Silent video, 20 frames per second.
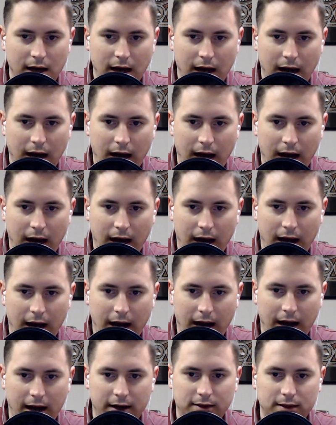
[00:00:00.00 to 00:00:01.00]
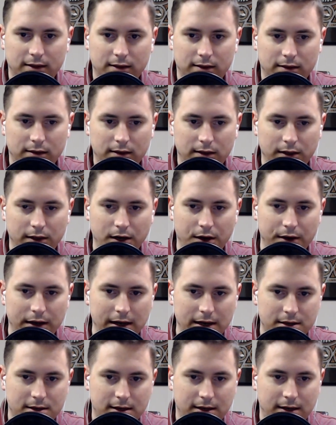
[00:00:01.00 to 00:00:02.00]
and you know his
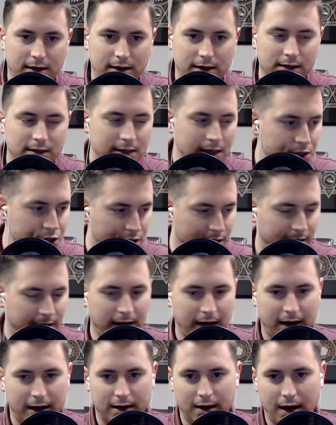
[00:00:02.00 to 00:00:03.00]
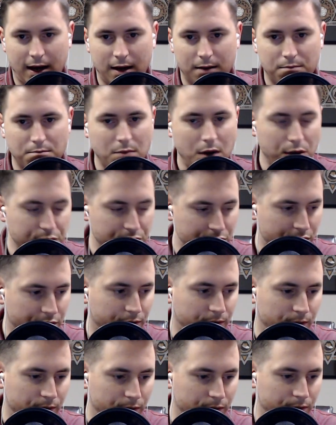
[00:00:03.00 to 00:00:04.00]
contention and and most
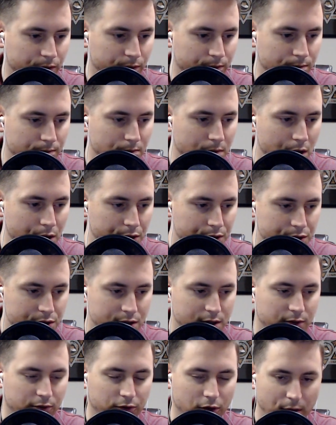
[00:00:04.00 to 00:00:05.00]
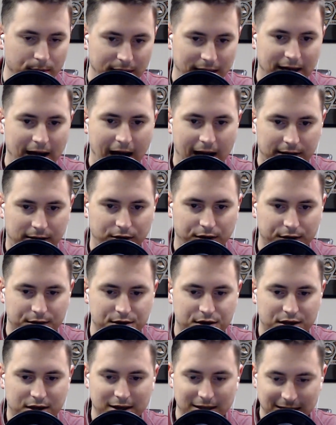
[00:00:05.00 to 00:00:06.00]
most Roman
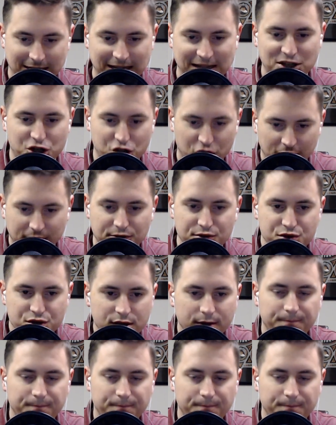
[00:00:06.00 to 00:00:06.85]
Catholics contentions